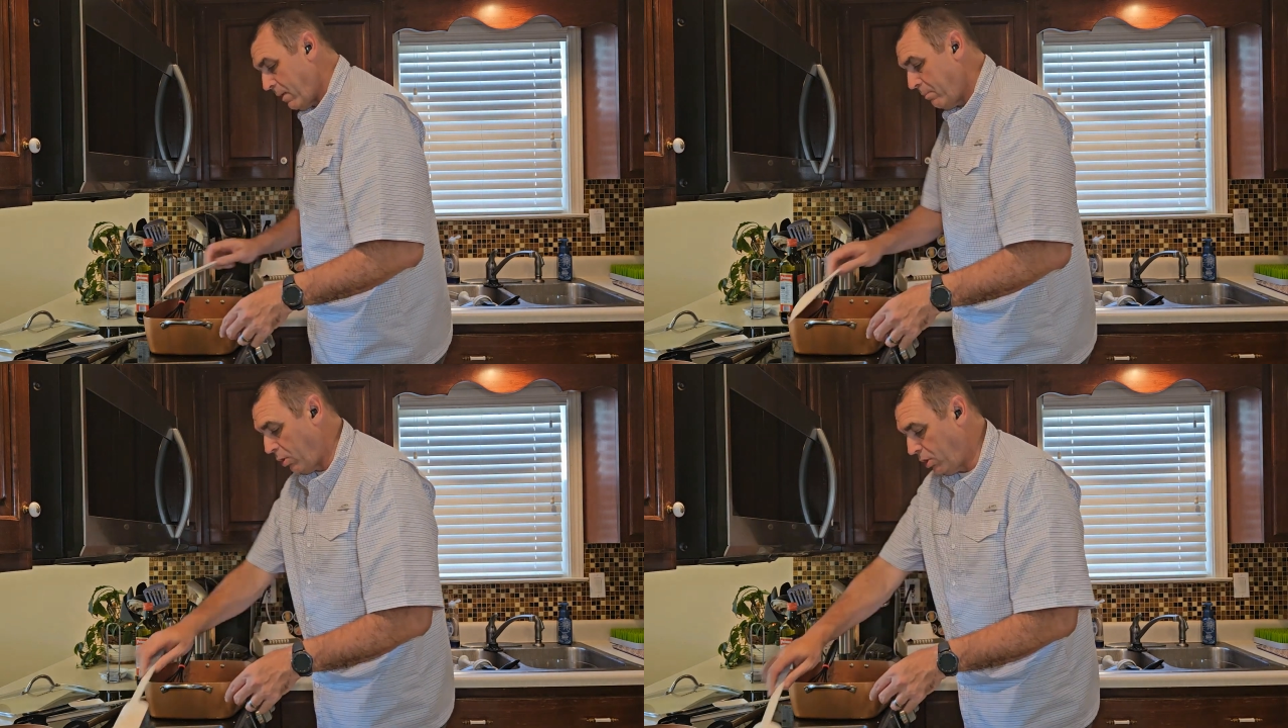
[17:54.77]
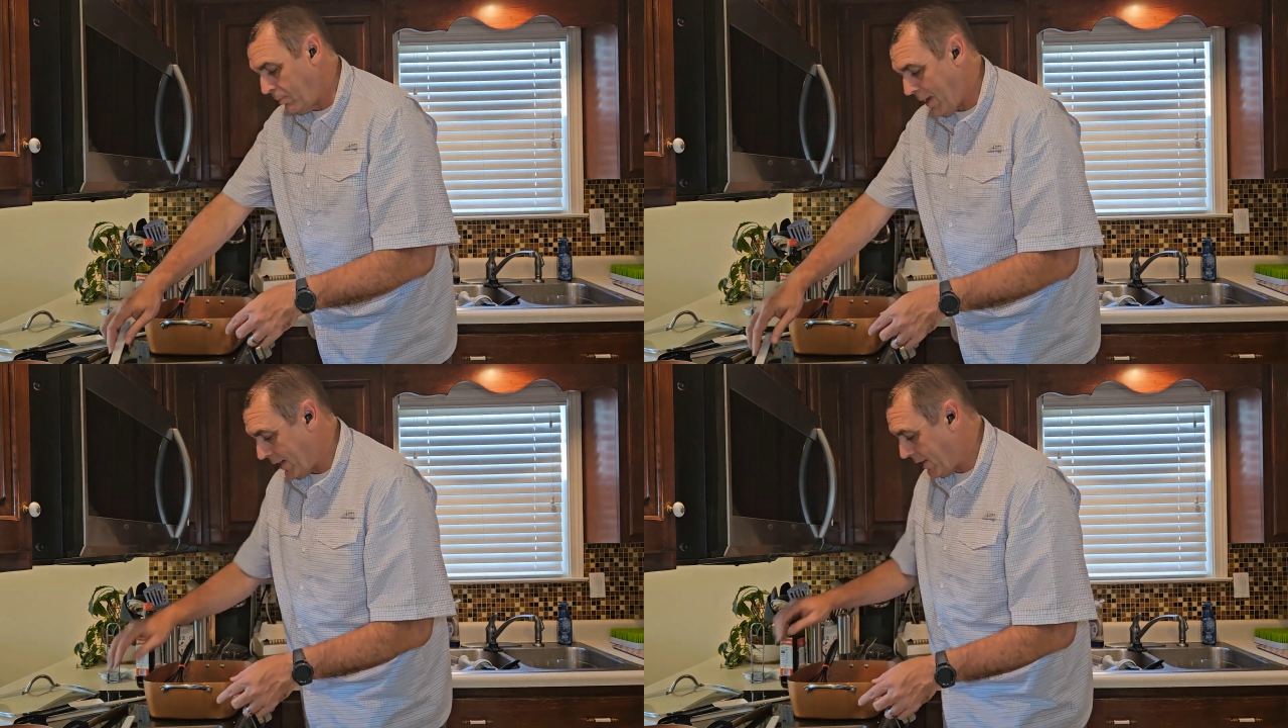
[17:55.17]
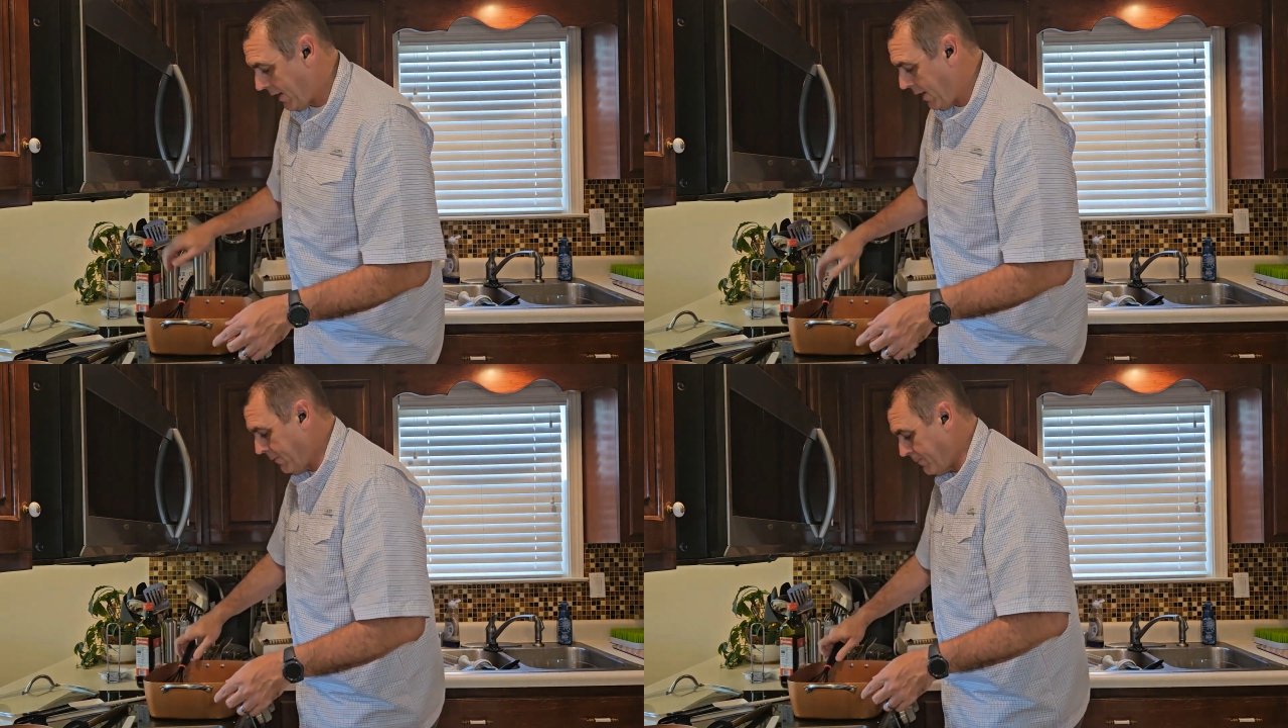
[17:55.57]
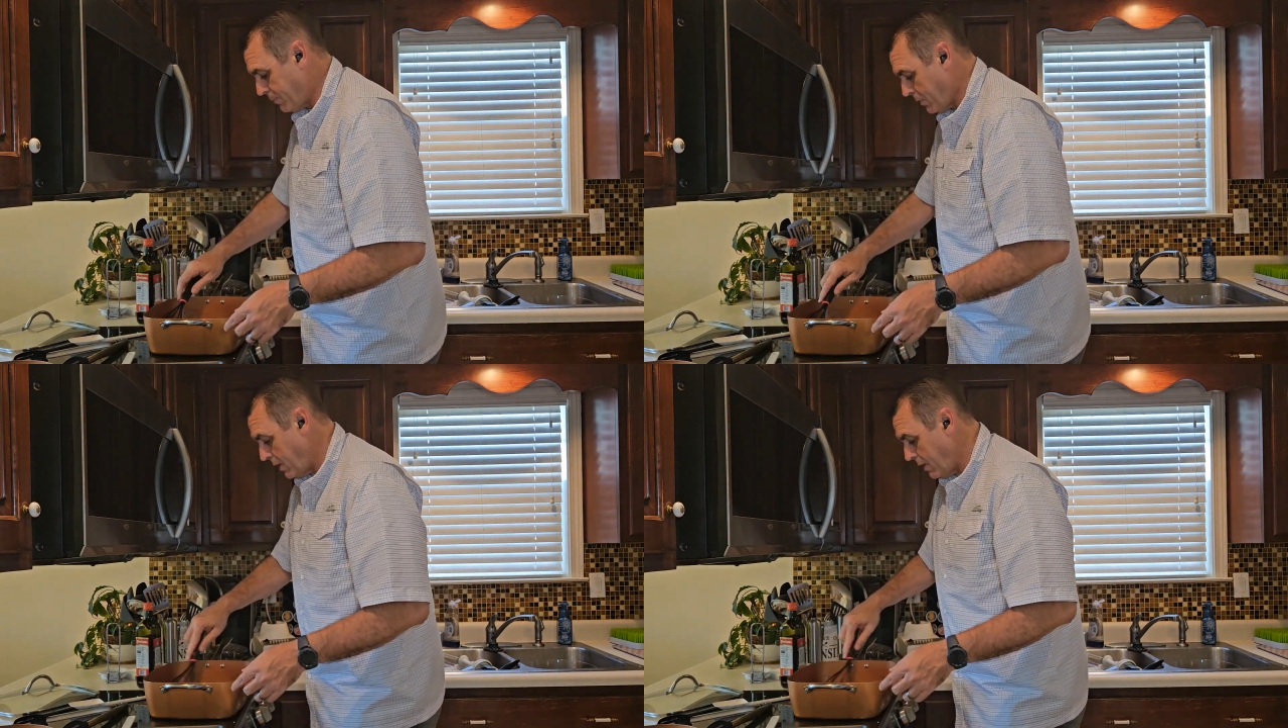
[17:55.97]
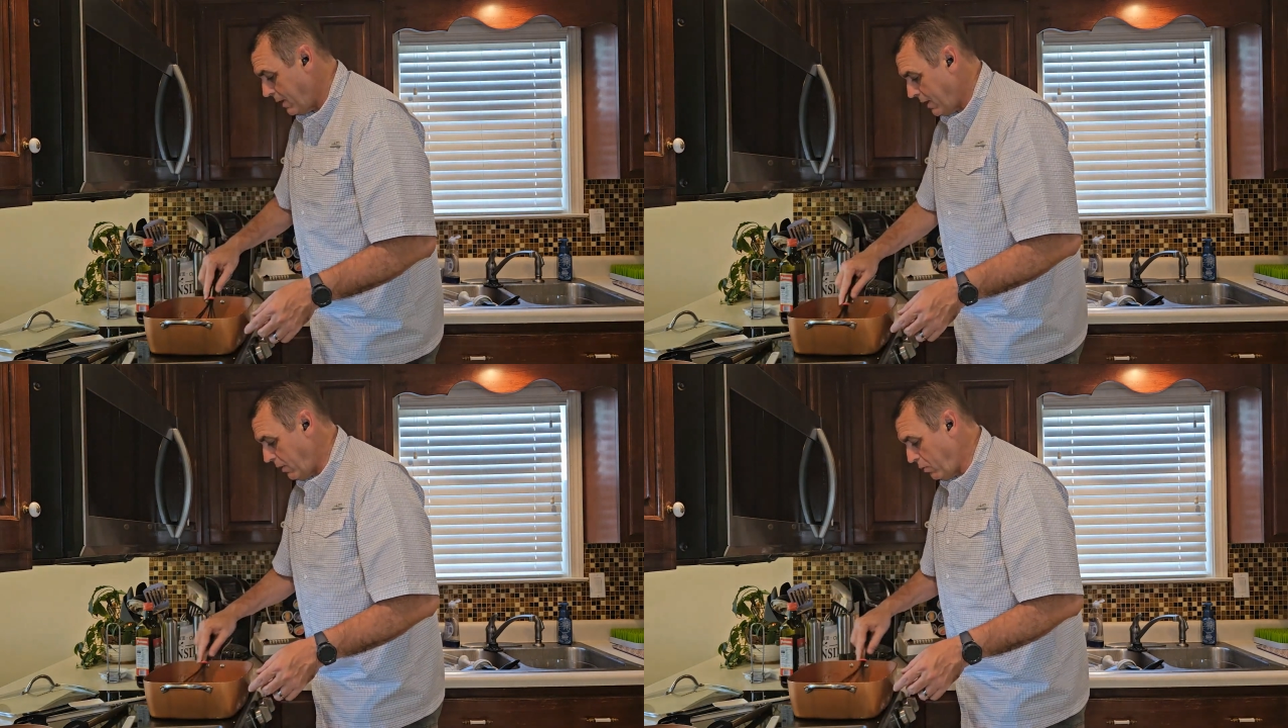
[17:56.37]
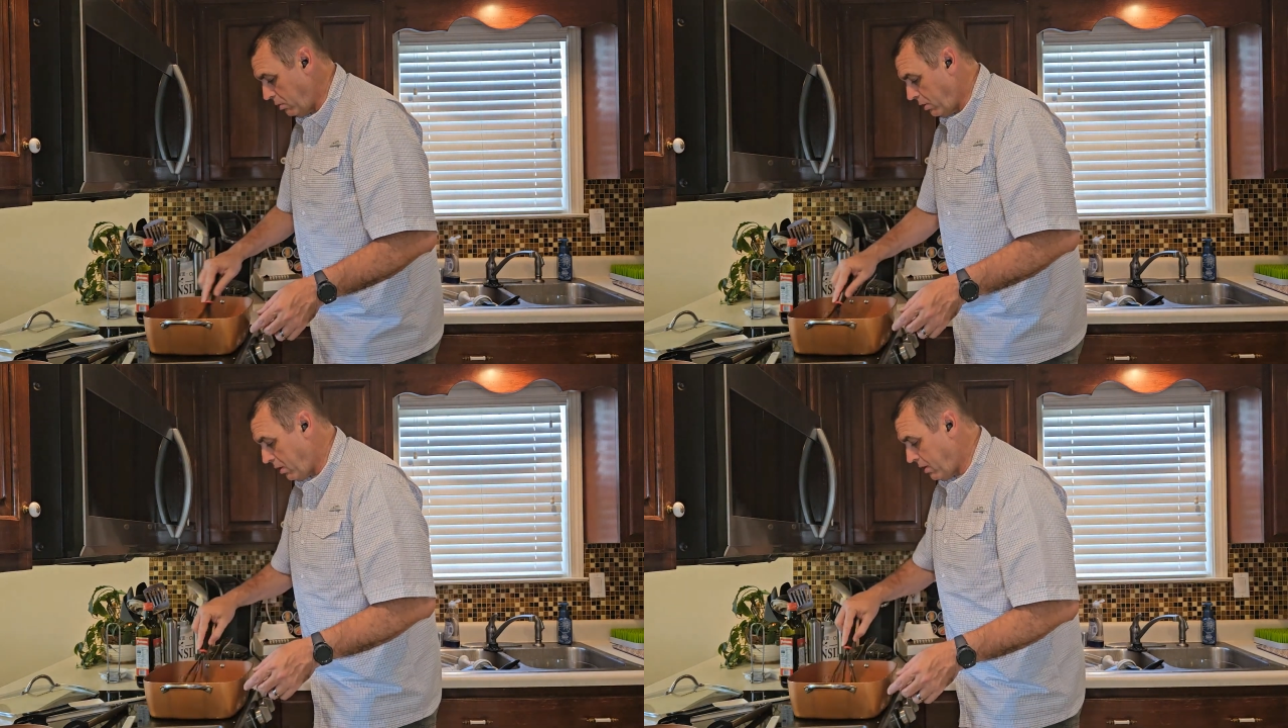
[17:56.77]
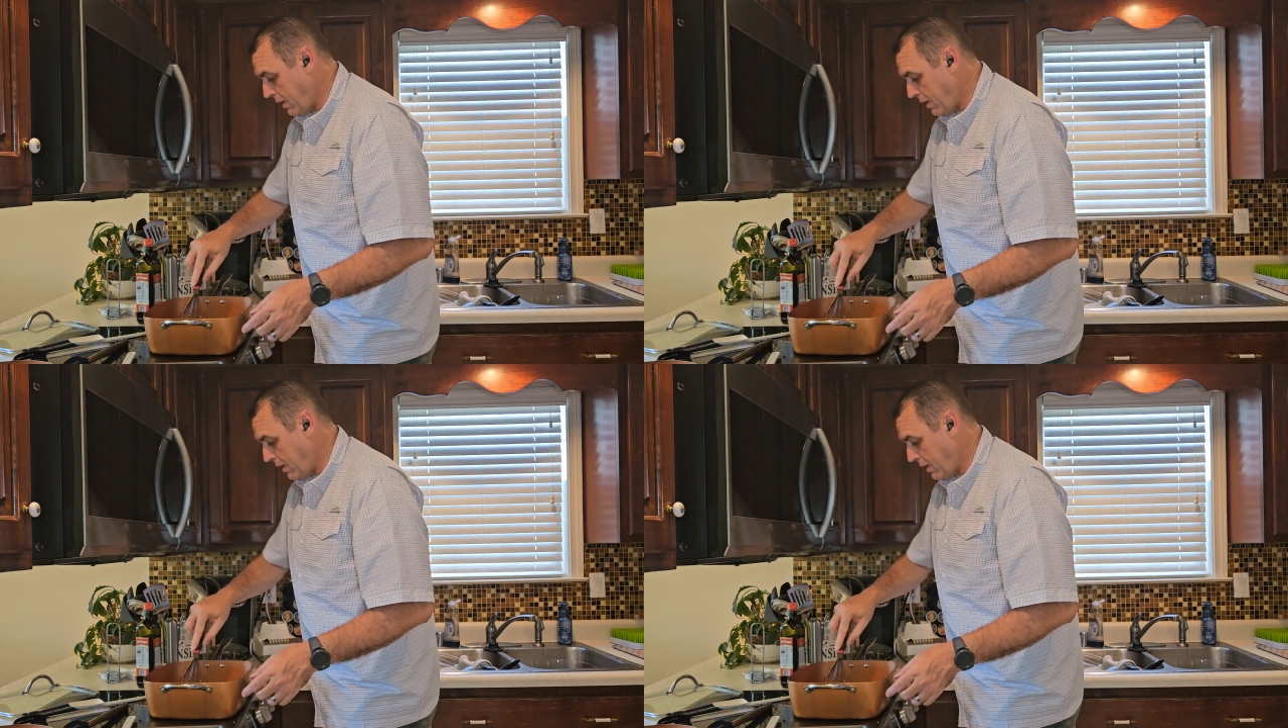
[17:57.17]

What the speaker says: pull them out of there. It won't hurt